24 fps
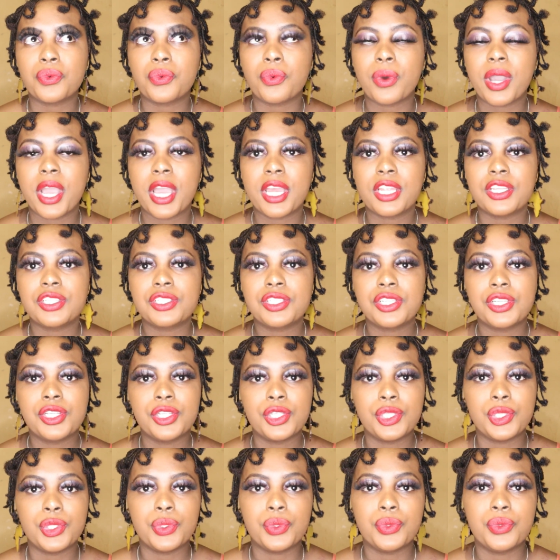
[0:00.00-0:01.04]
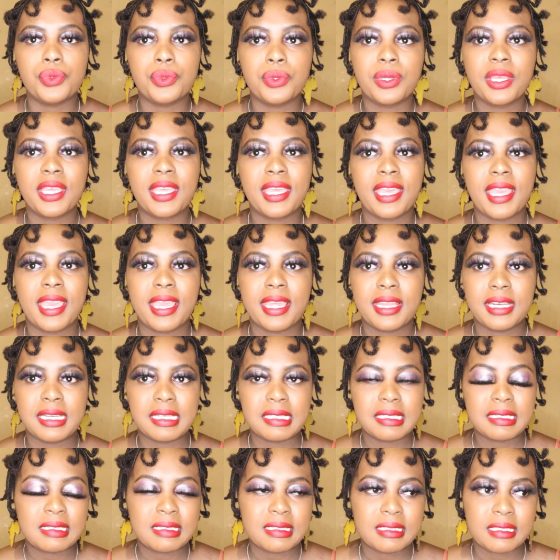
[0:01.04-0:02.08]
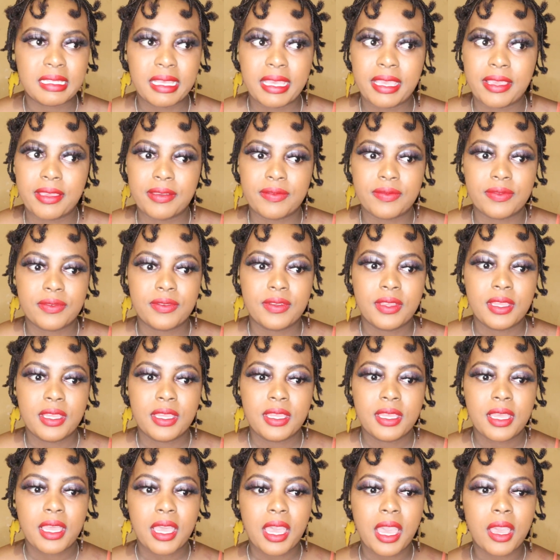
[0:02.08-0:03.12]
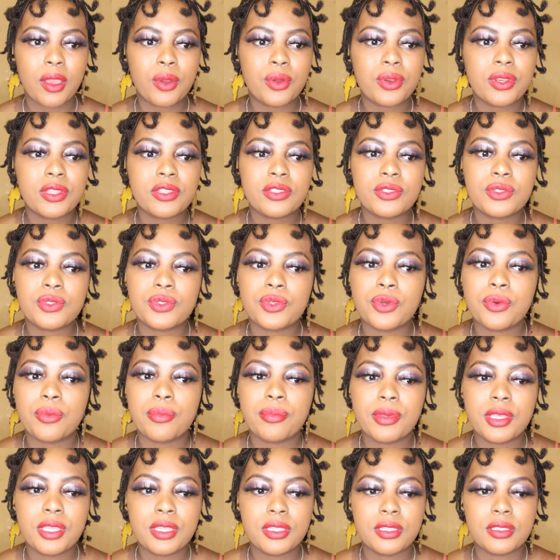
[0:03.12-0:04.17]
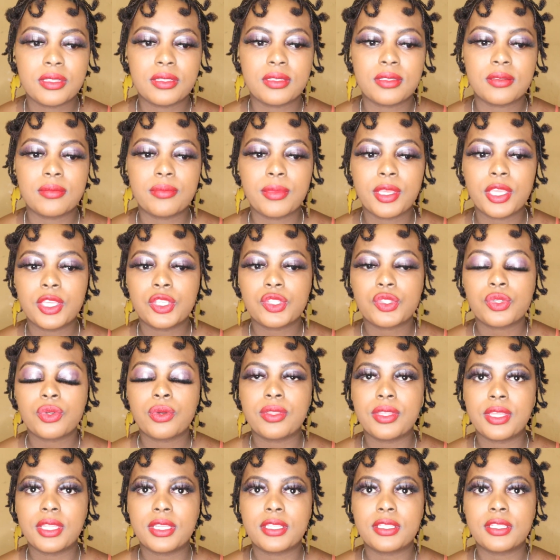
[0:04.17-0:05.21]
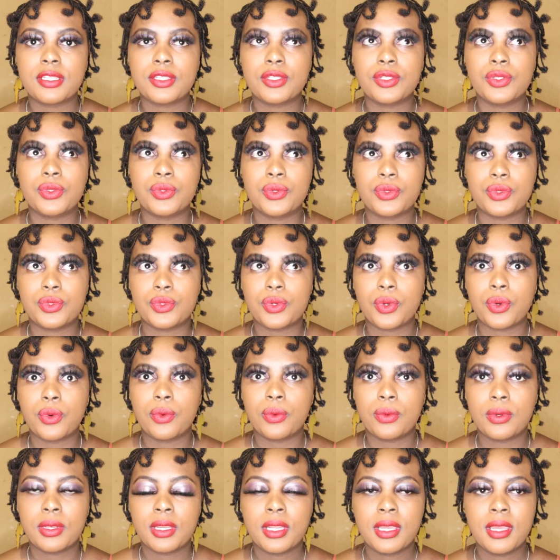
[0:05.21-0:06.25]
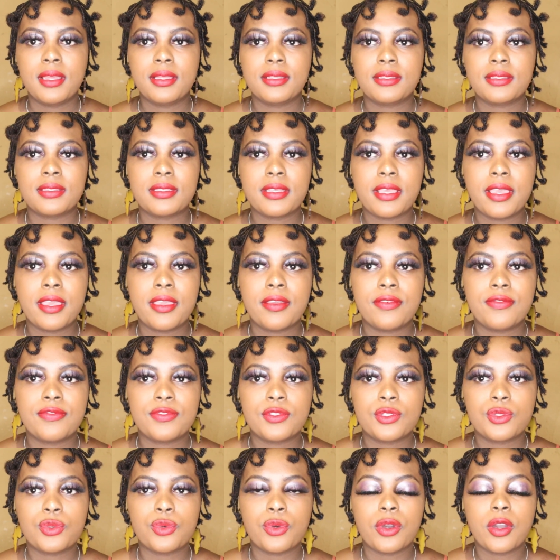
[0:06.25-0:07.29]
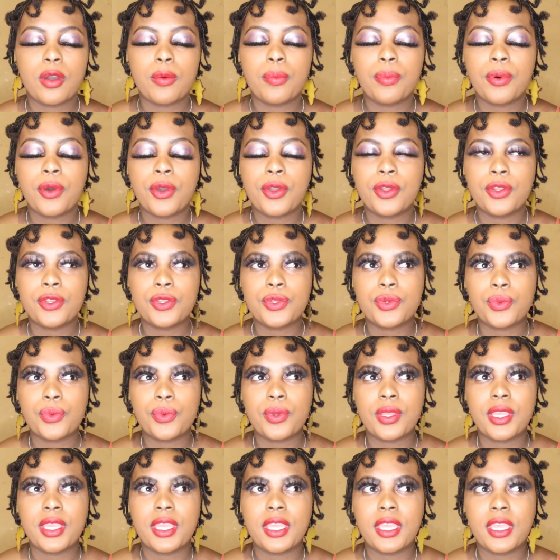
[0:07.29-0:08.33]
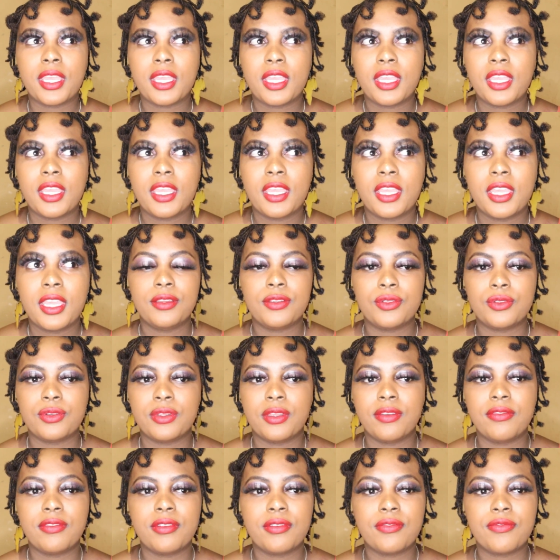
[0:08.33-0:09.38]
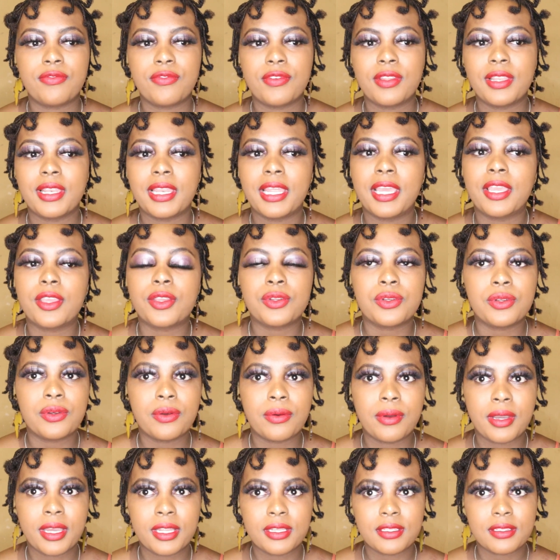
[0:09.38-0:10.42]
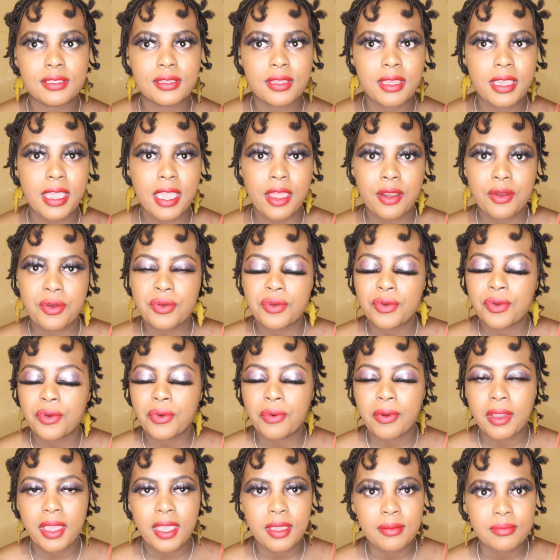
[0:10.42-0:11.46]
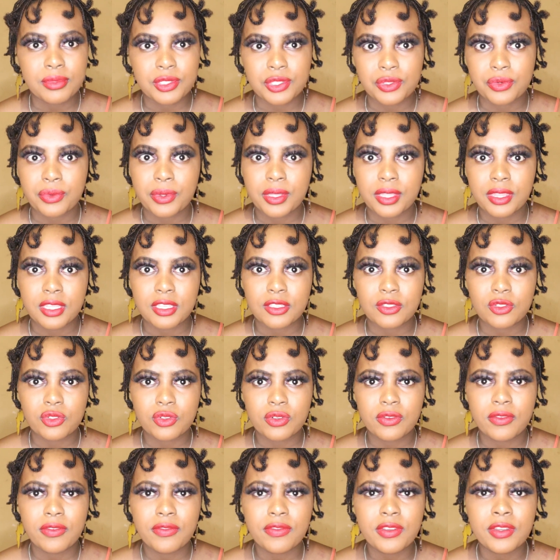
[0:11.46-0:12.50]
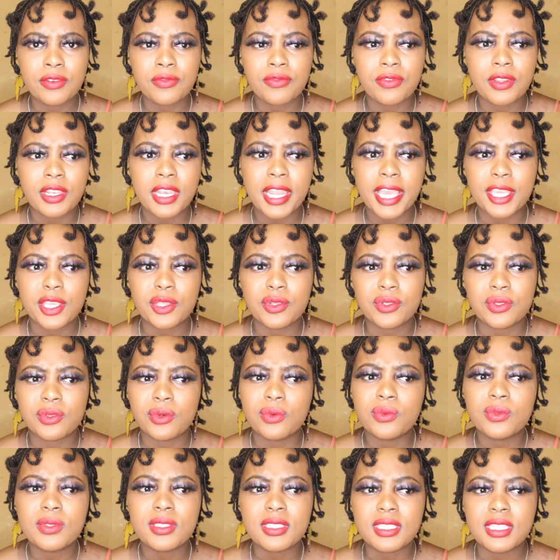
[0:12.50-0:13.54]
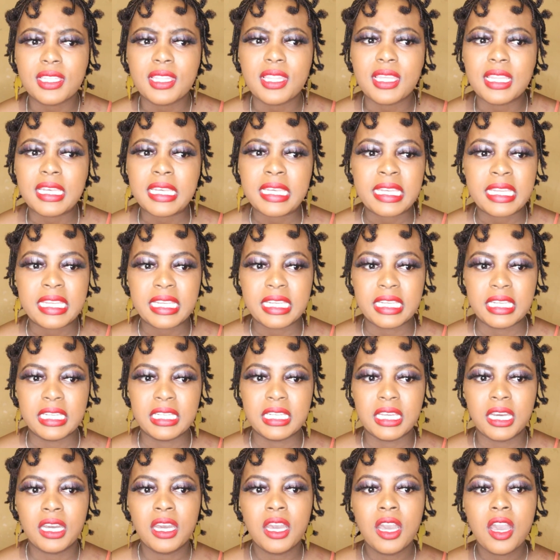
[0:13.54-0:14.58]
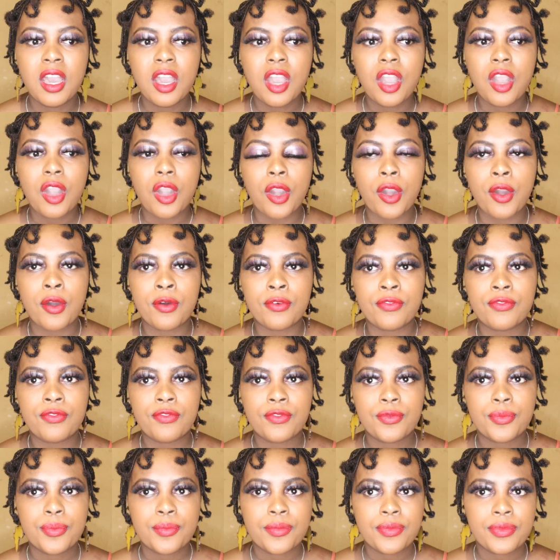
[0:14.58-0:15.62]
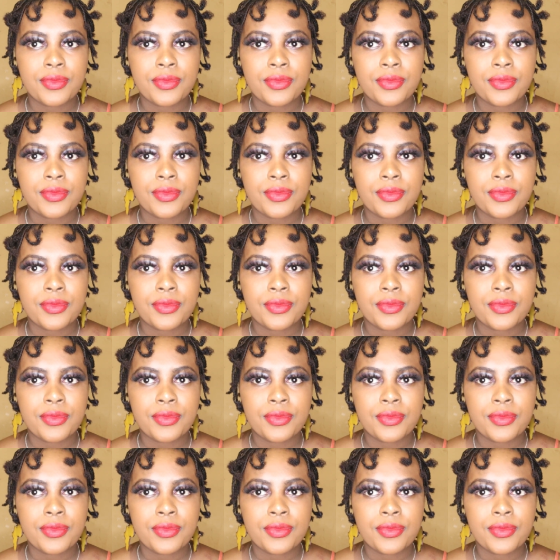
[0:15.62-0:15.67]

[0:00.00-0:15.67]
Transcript: to what you can save, according to your means. Make sure that you don't save to a point where you even feel like, you know what, I don't know why I'm doing this. You don't even feel like, you don't see the need of